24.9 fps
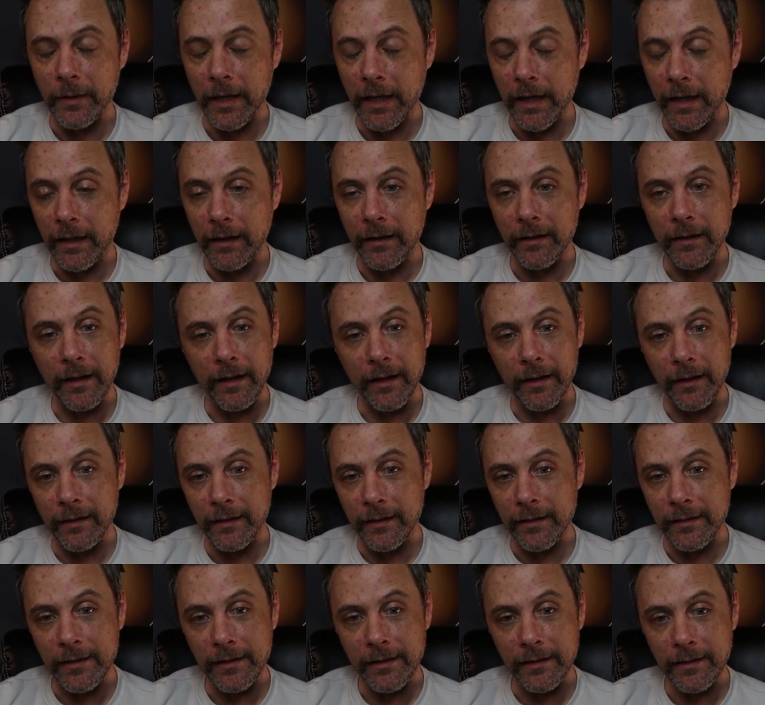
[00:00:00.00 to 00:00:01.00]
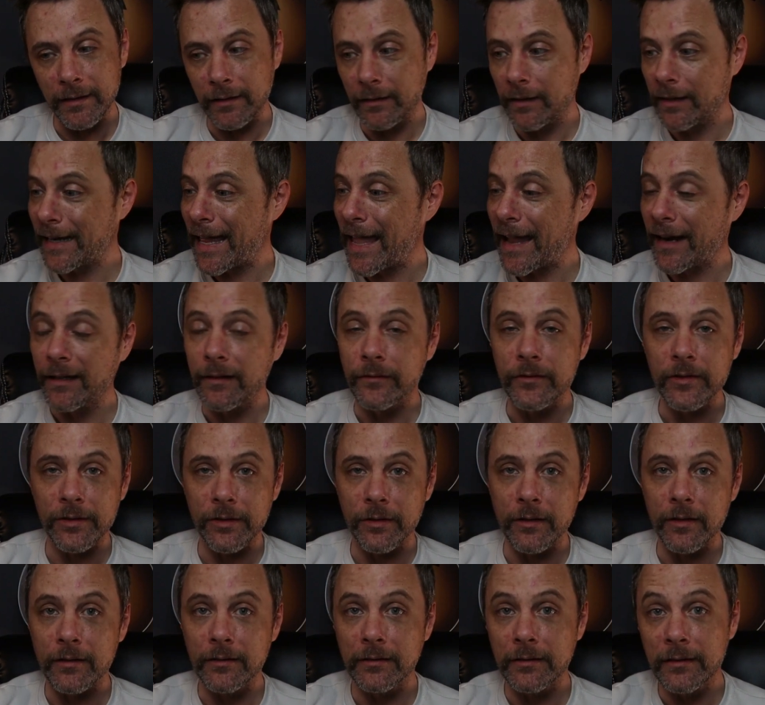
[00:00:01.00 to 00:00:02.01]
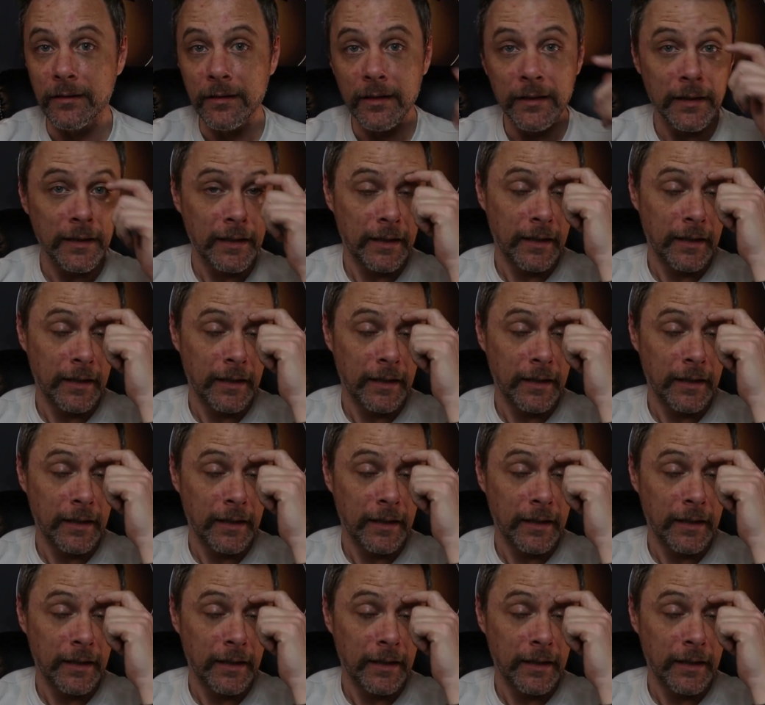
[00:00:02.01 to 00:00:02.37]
It's still an active struggle,